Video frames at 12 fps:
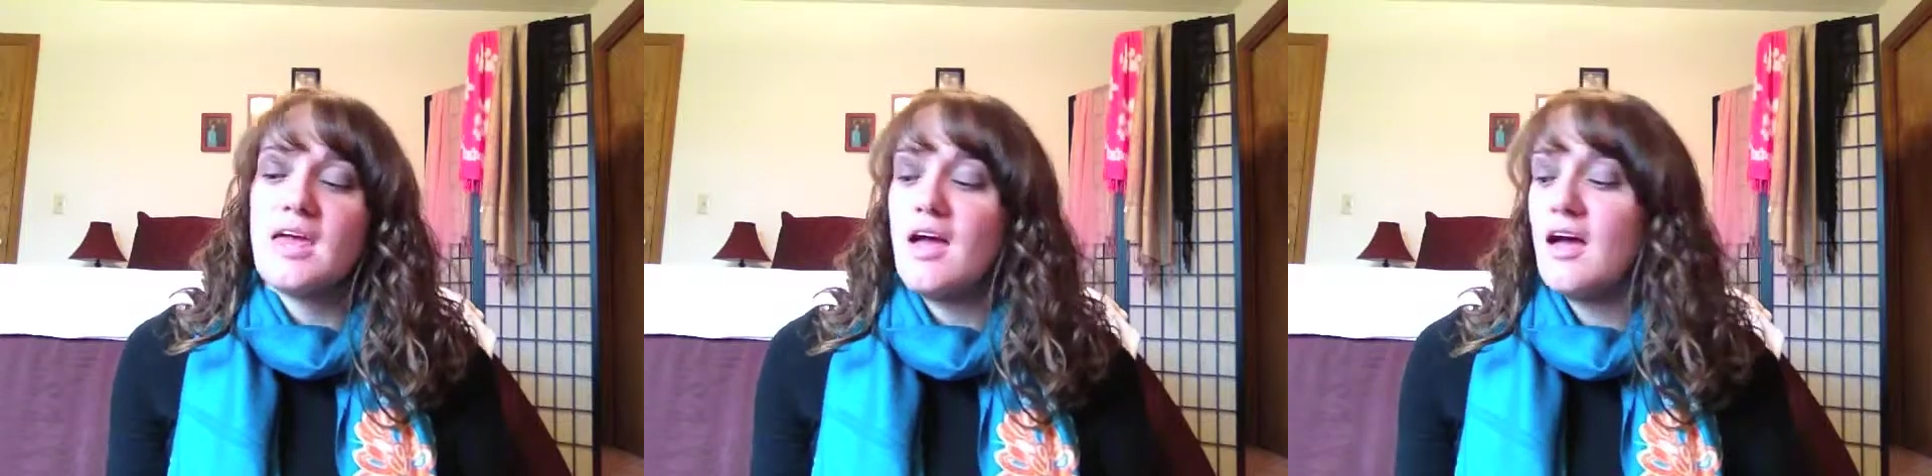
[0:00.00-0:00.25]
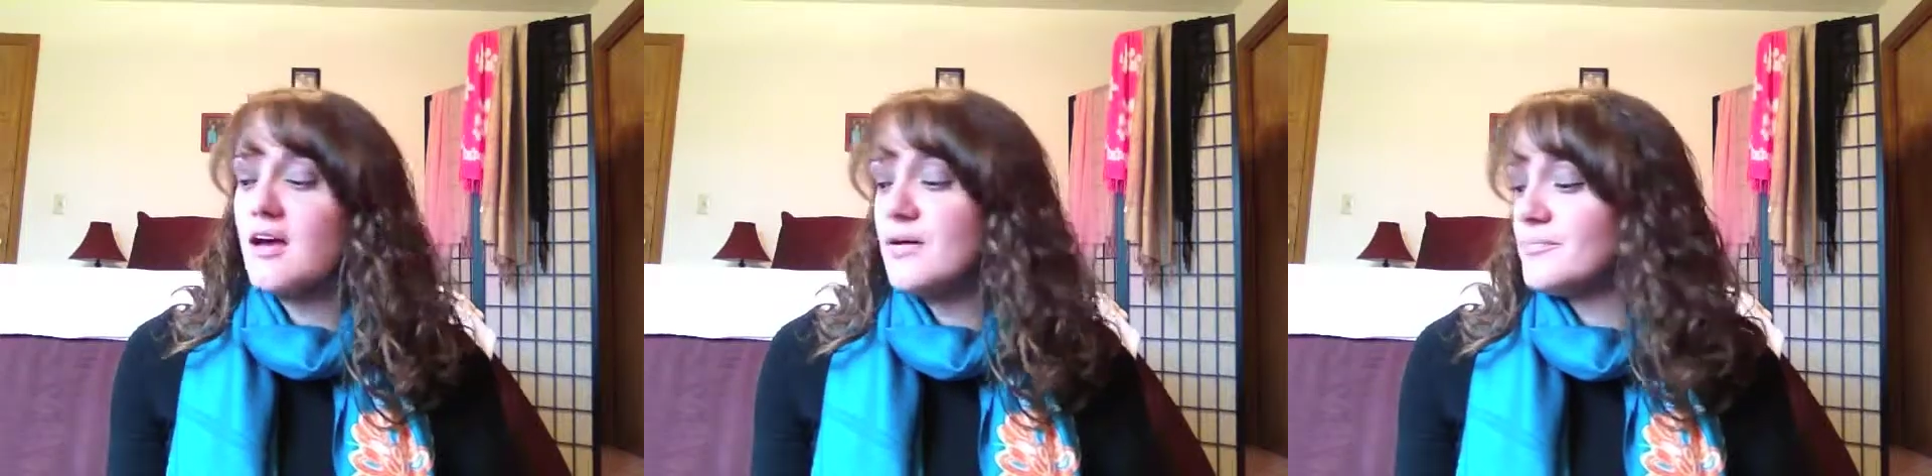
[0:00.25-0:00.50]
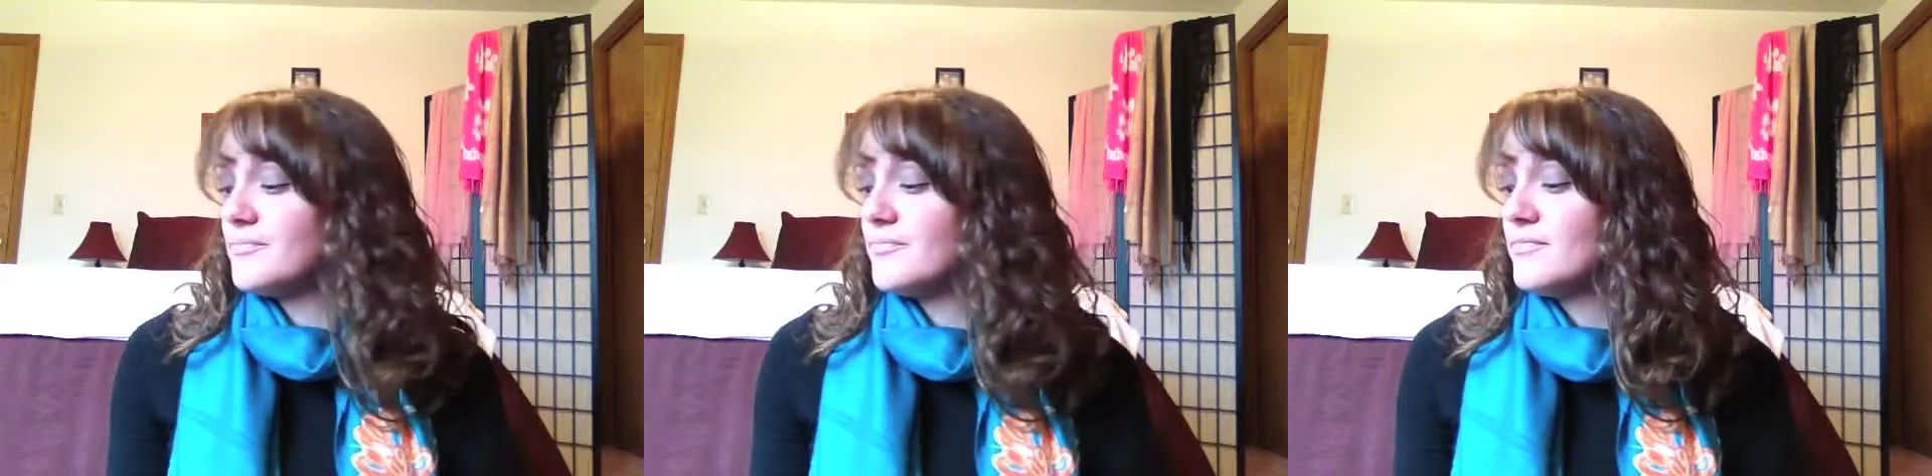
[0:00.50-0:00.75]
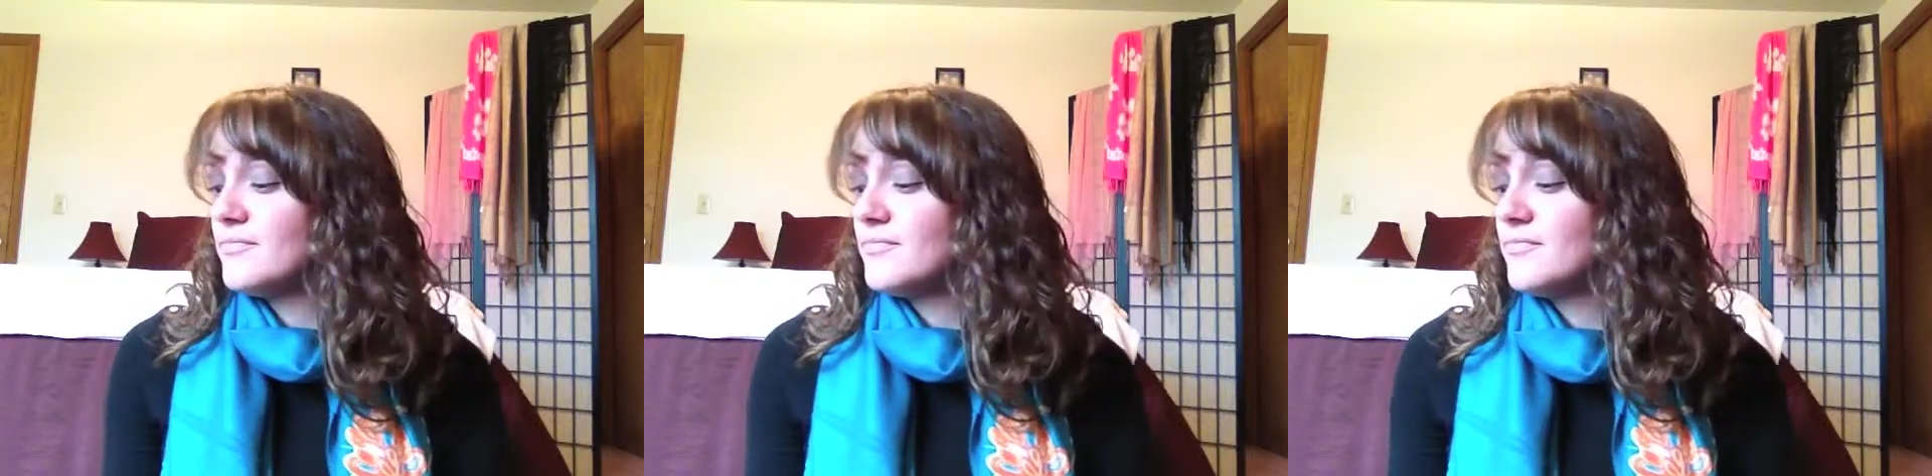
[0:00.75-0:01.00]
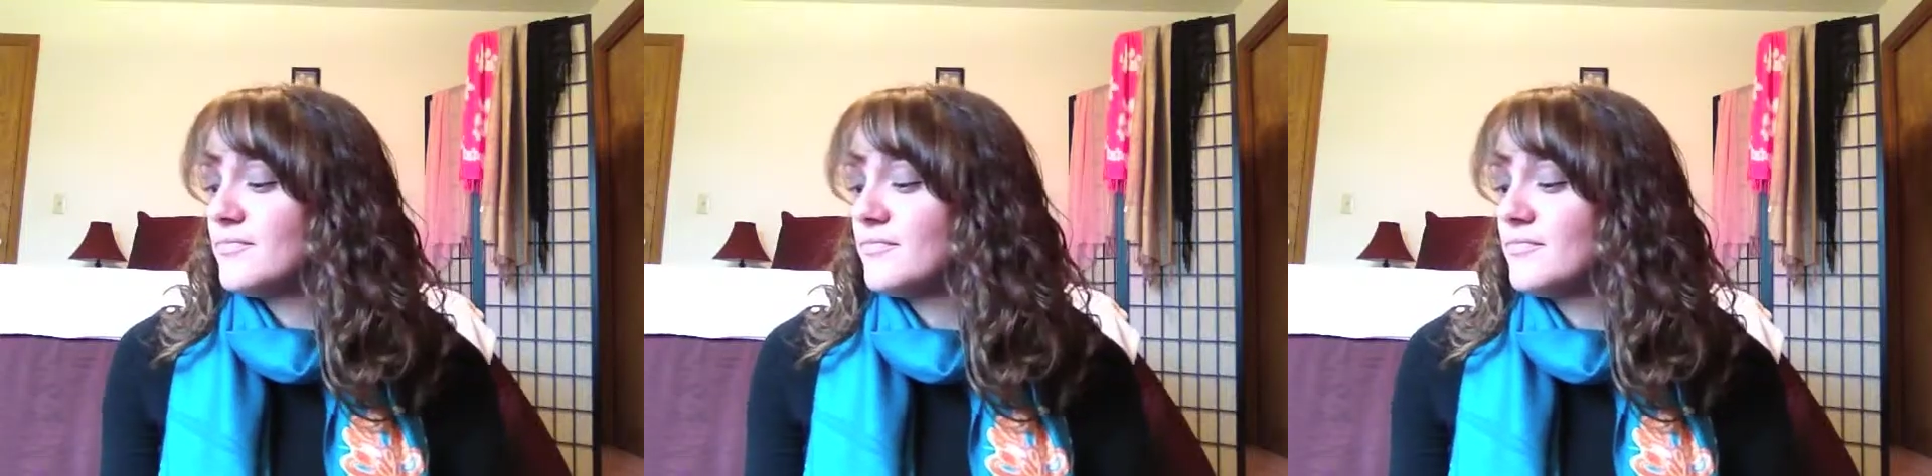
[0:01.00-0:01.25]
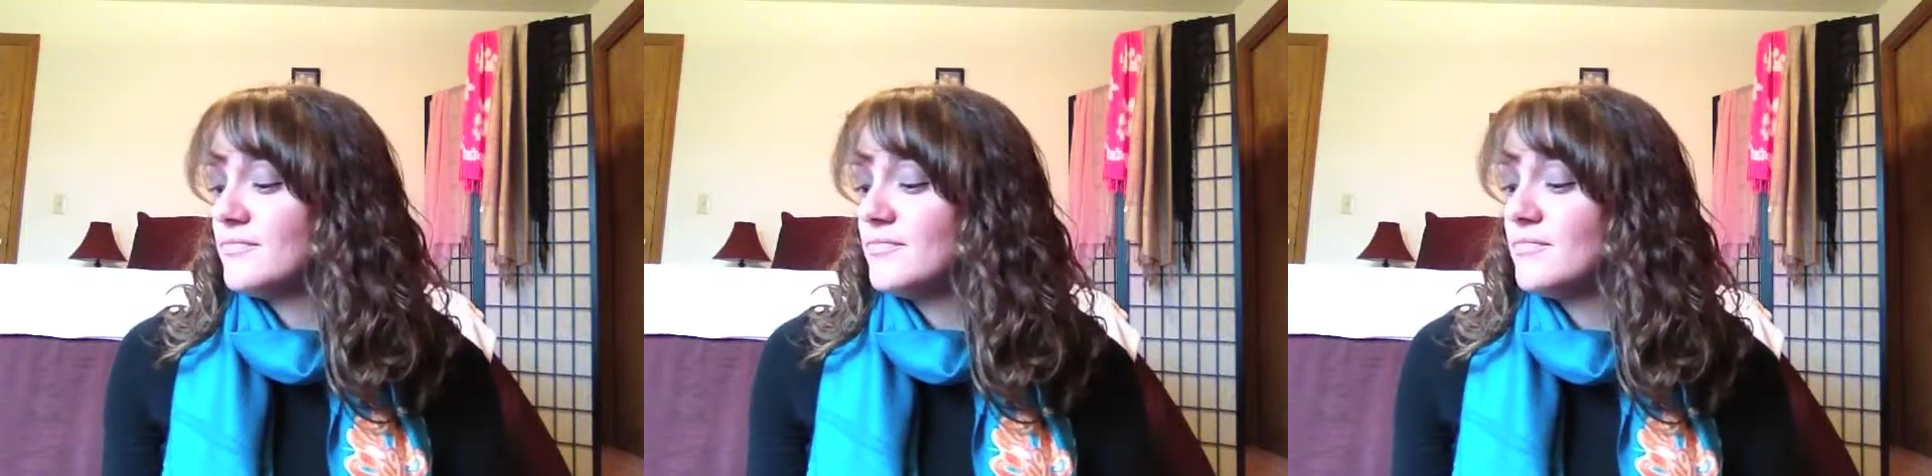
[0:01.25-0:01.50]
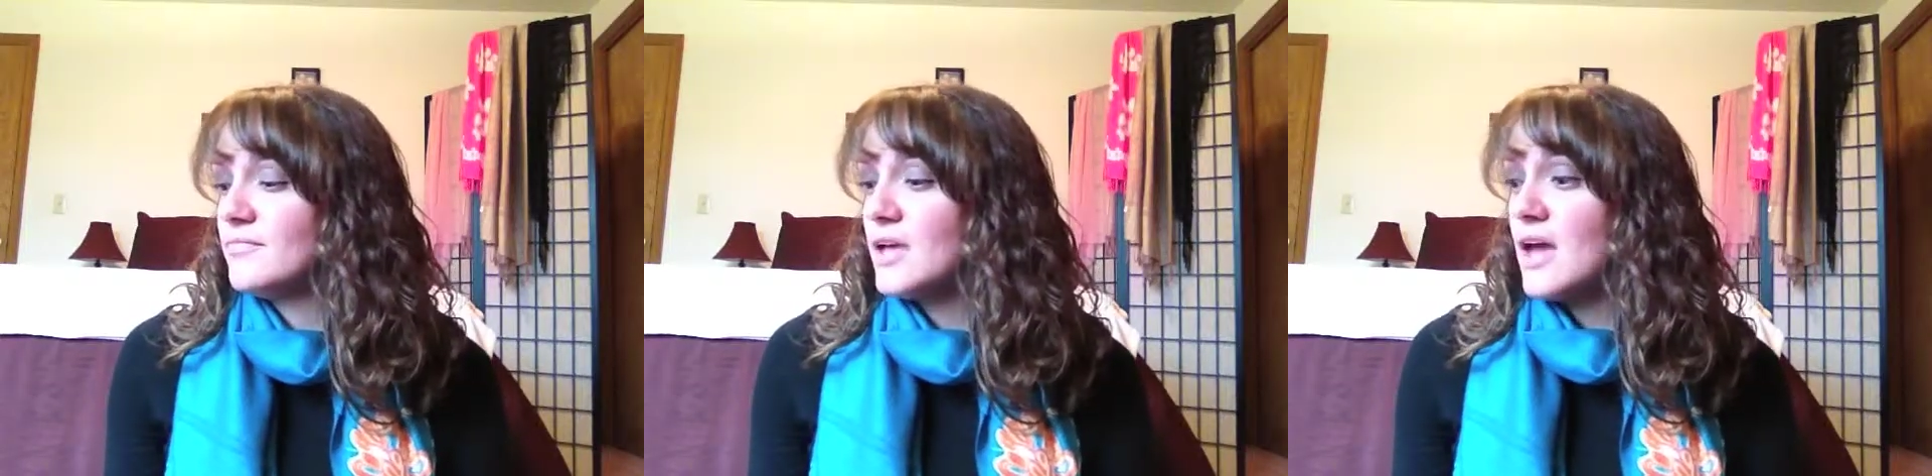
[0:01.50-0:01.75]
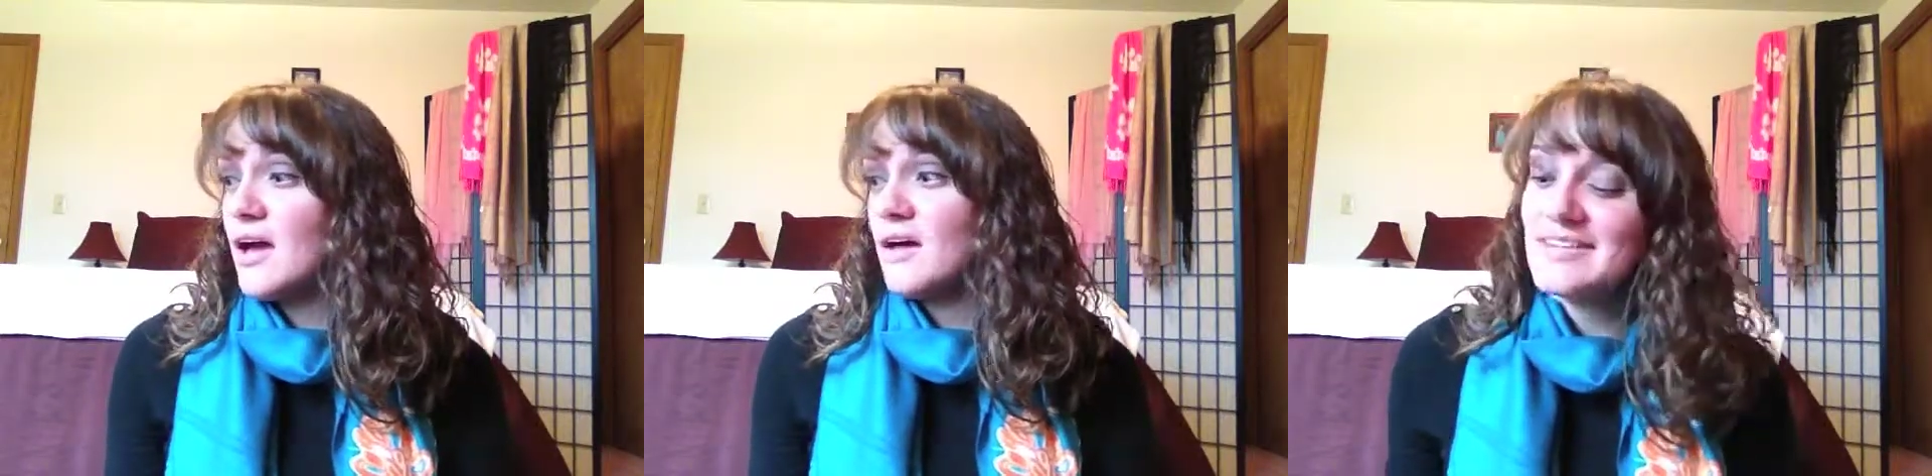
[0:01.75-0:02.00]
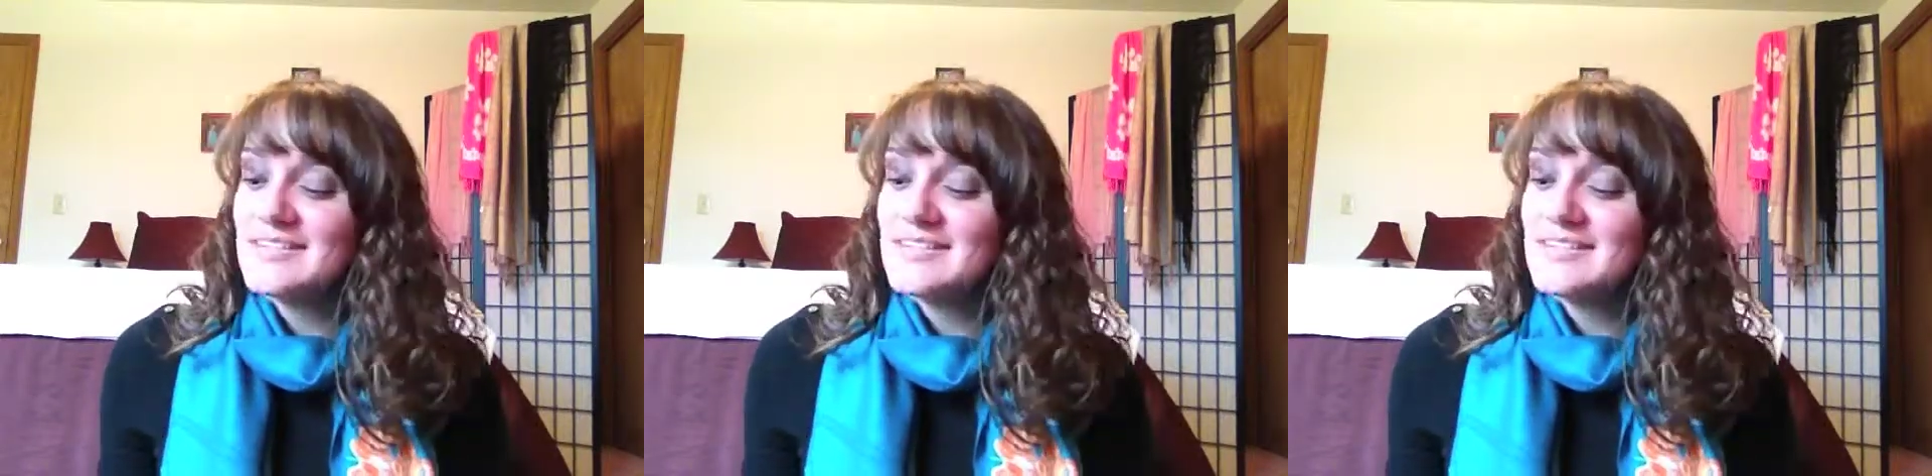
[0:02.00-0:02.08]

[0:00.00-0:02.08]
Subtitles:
Yeah,